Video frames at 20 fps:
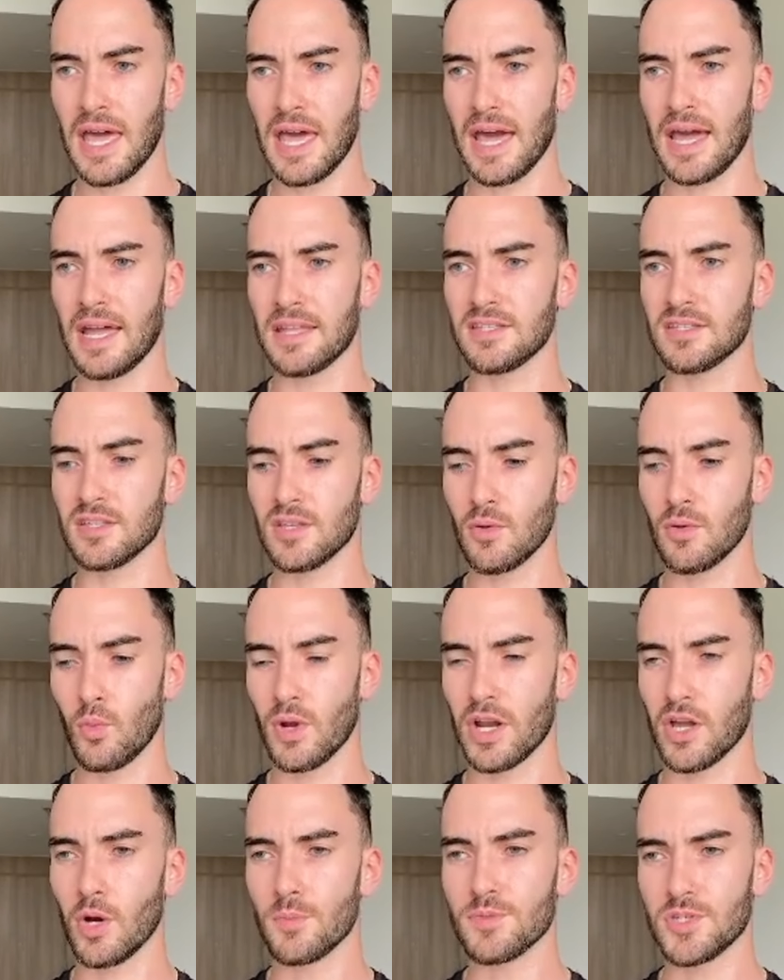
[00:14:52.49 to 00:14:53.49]
And
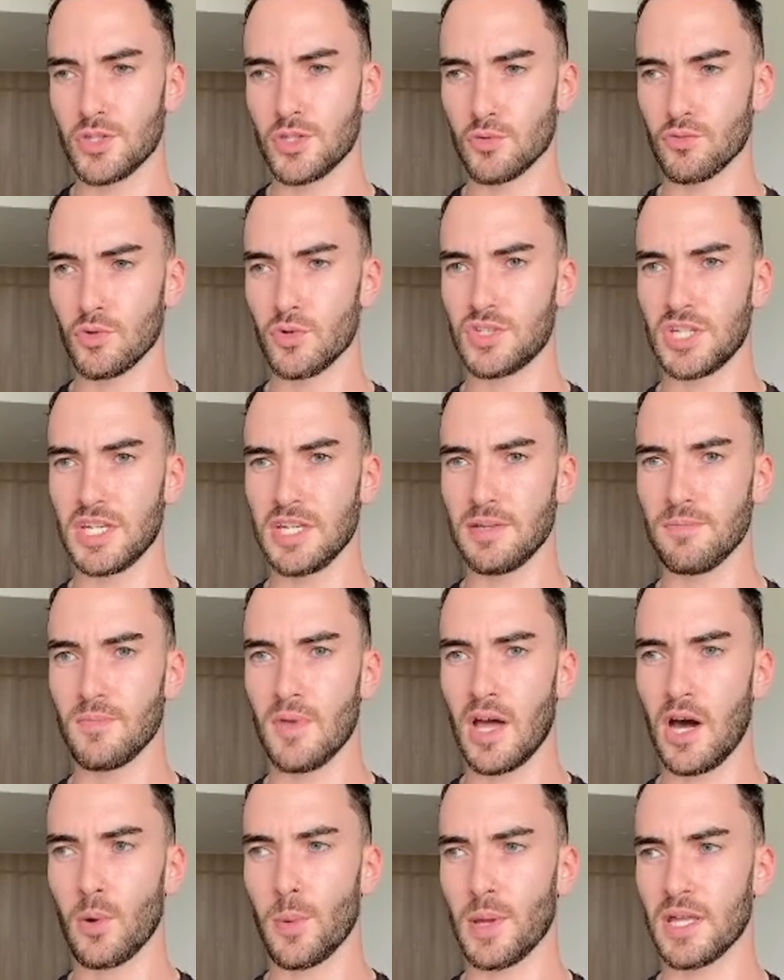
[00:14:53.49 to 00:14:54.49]
when it comes to the routine,
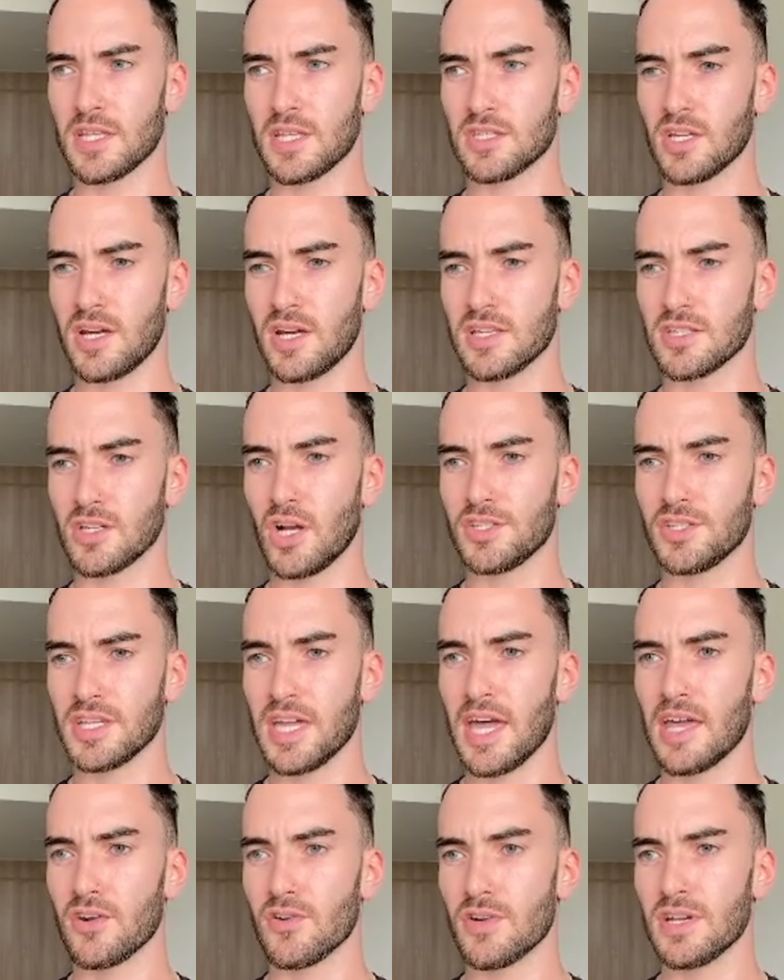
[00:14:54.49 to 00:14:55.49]
how we can tie this all
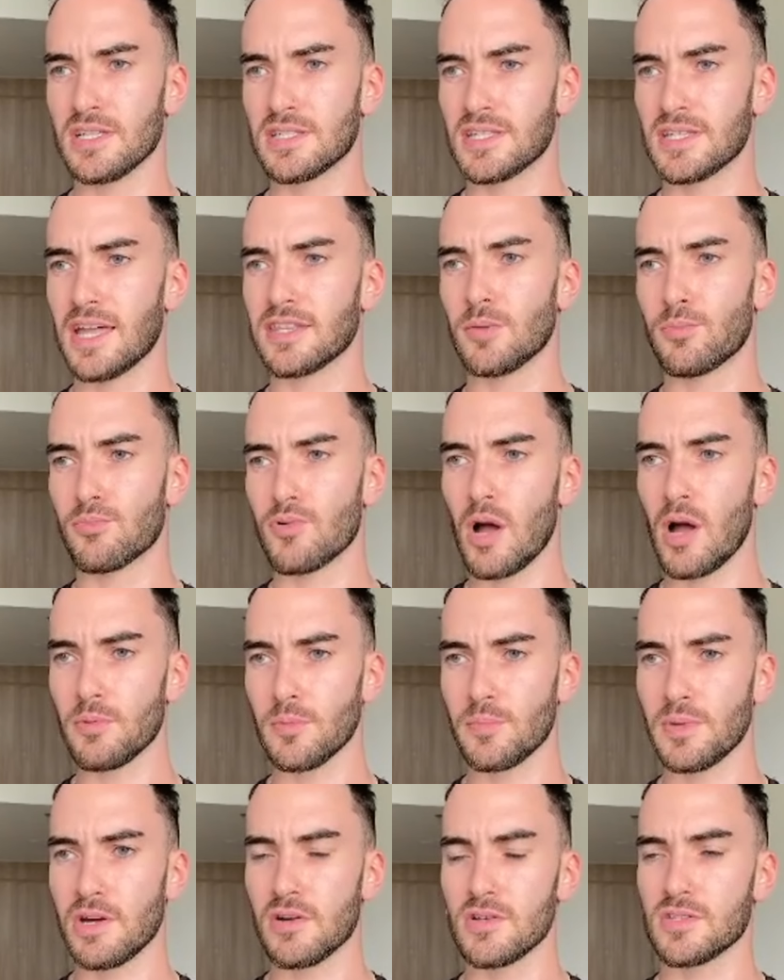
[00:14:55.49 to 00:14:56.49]
together is that the
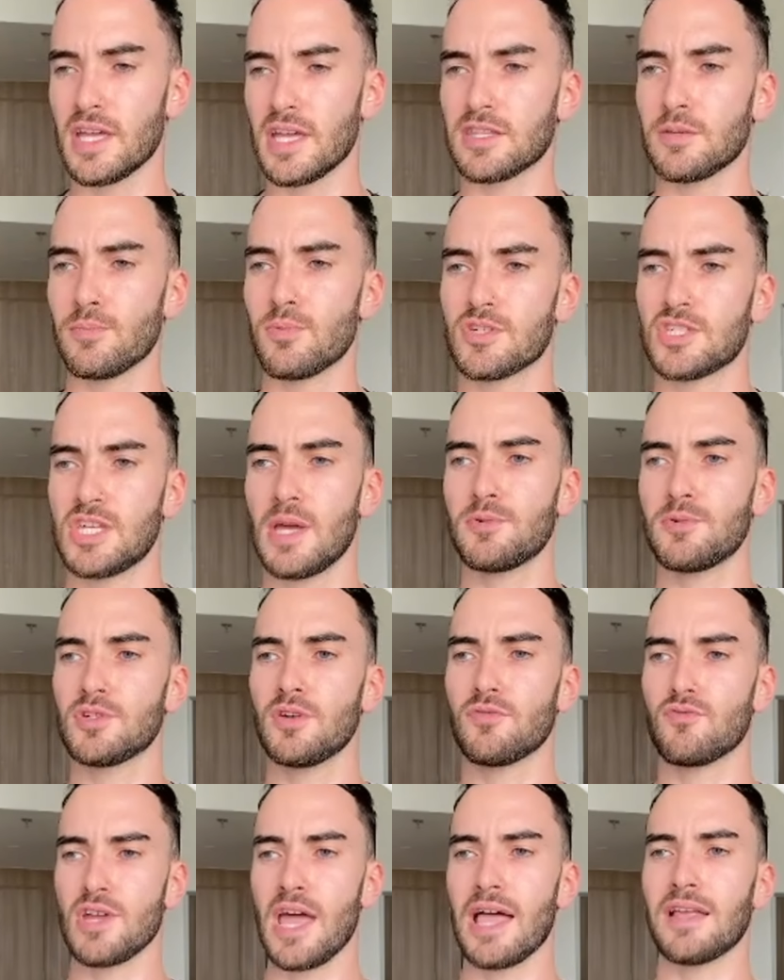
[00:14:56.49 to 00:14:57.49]
problem here is that the perception
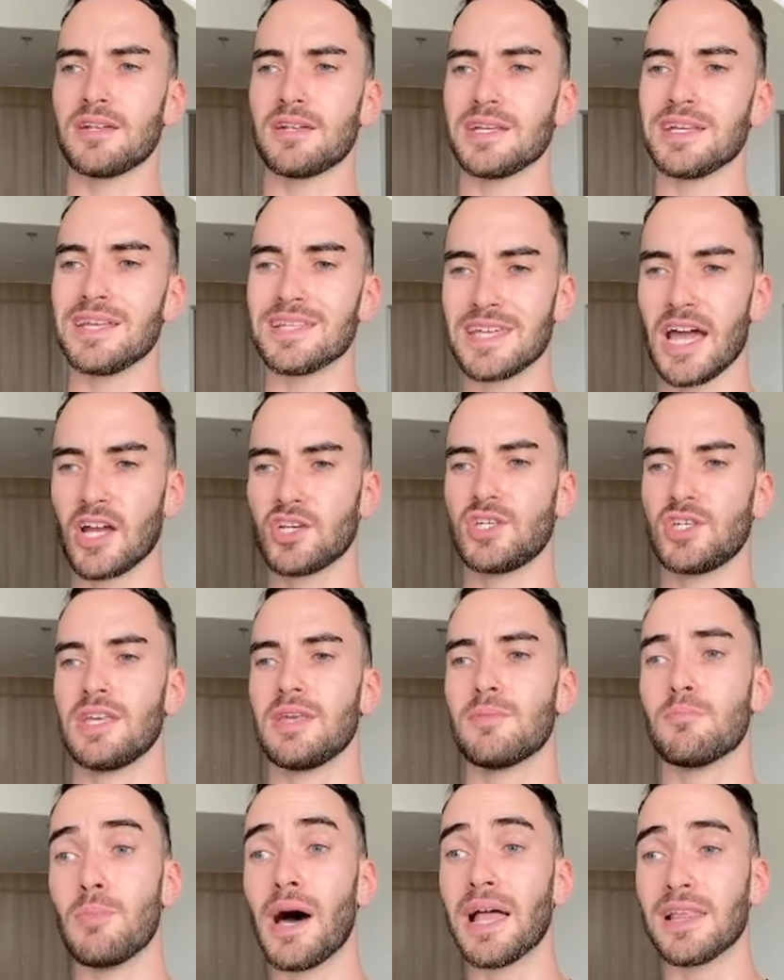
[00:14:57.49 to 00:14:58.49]
of reality is actually
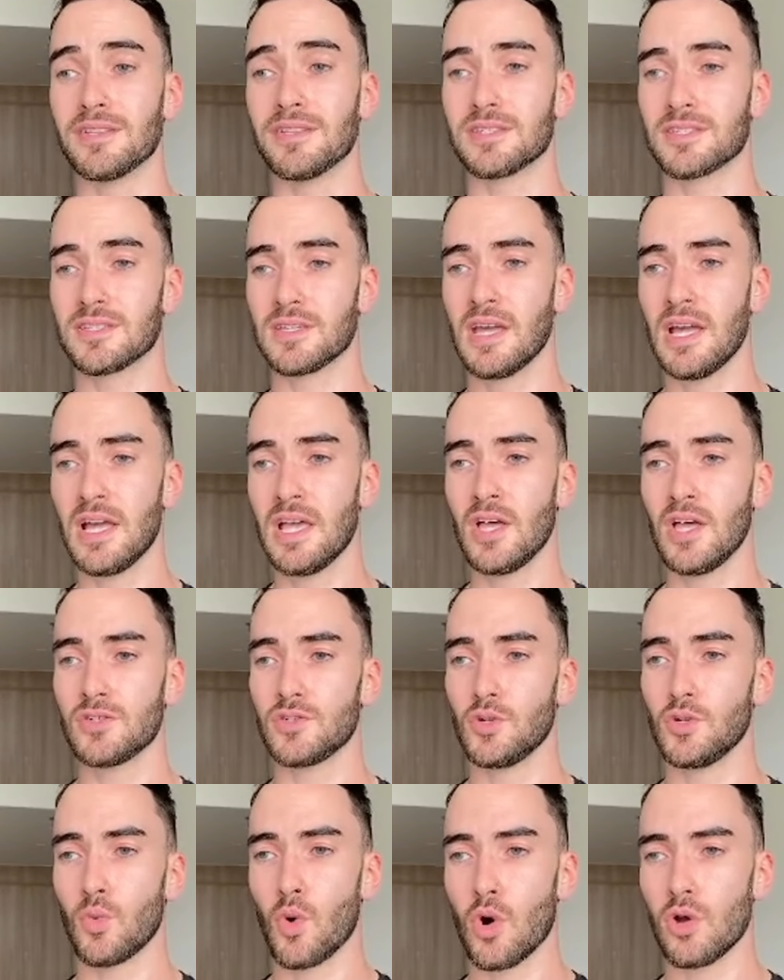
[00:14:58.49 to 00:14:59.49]
imbalanced.
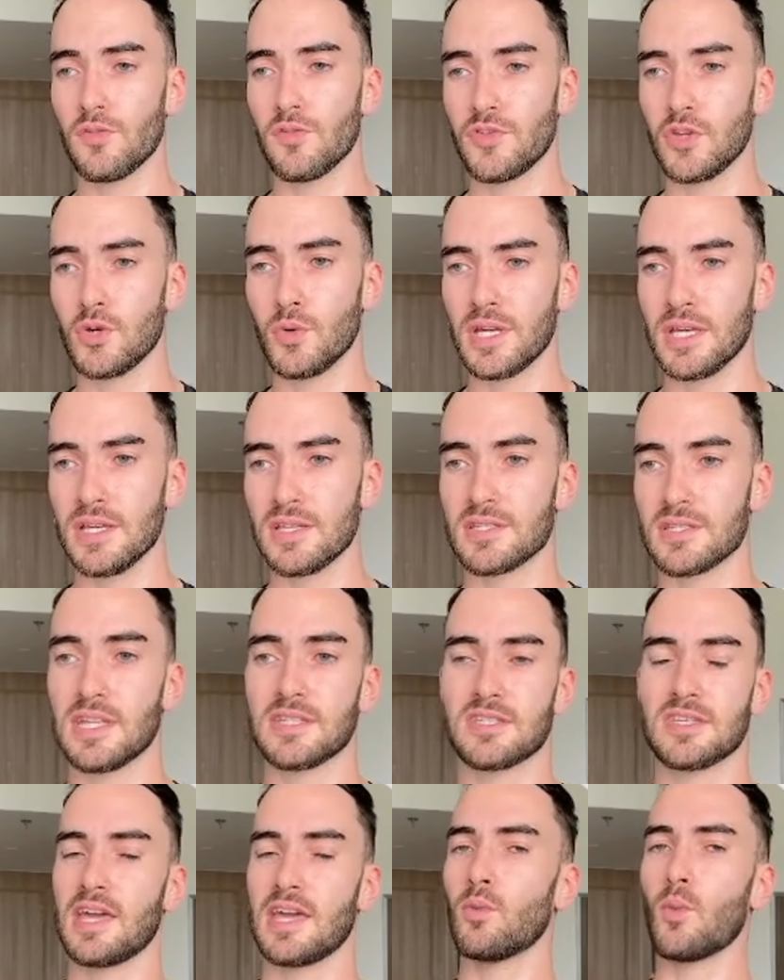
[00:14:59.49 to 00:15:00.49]
So the worldview is,
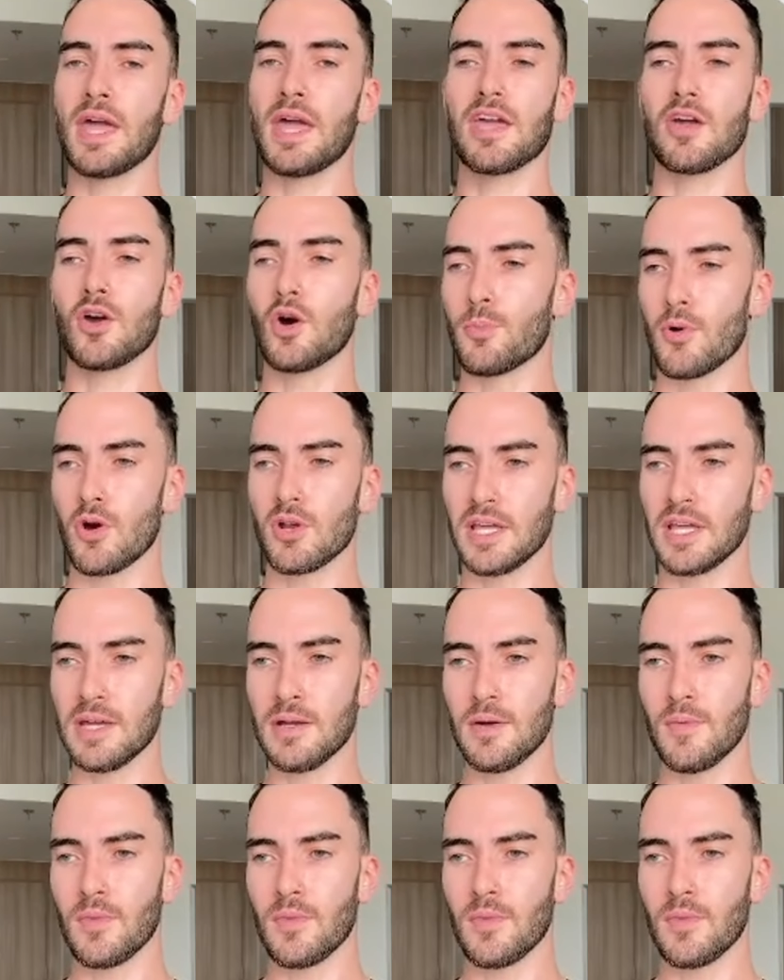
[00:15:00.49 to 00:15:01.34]
let's say, waking up early,